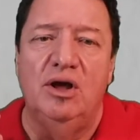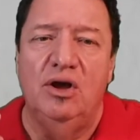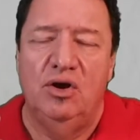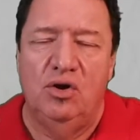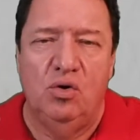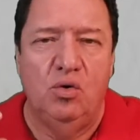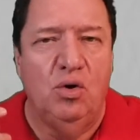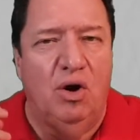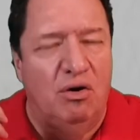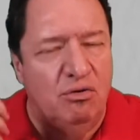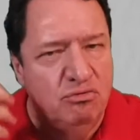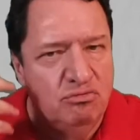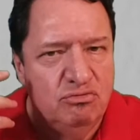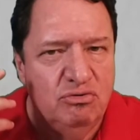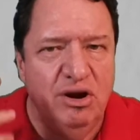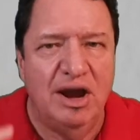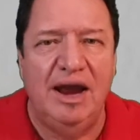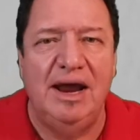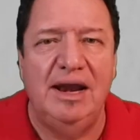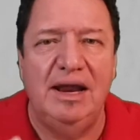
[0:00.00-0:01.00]
who are
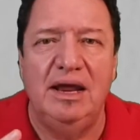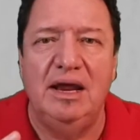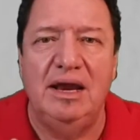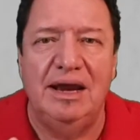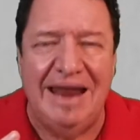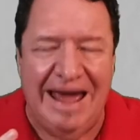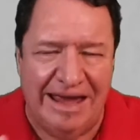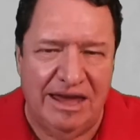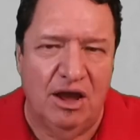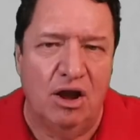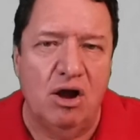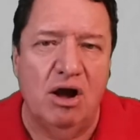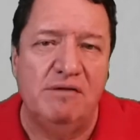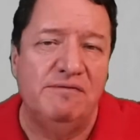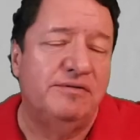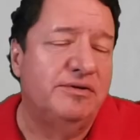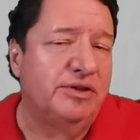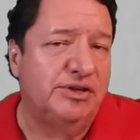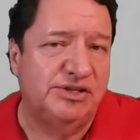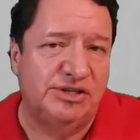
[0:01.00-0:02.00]
really lacking
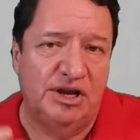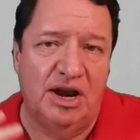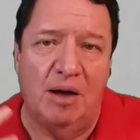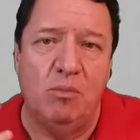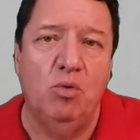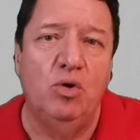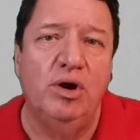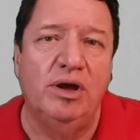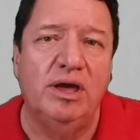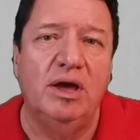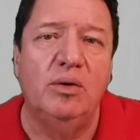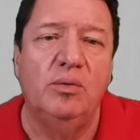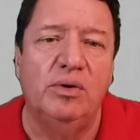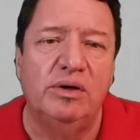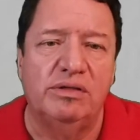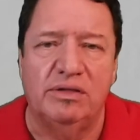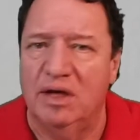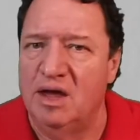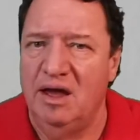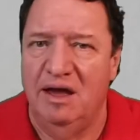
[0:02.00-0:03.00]
confidence that I'm working with,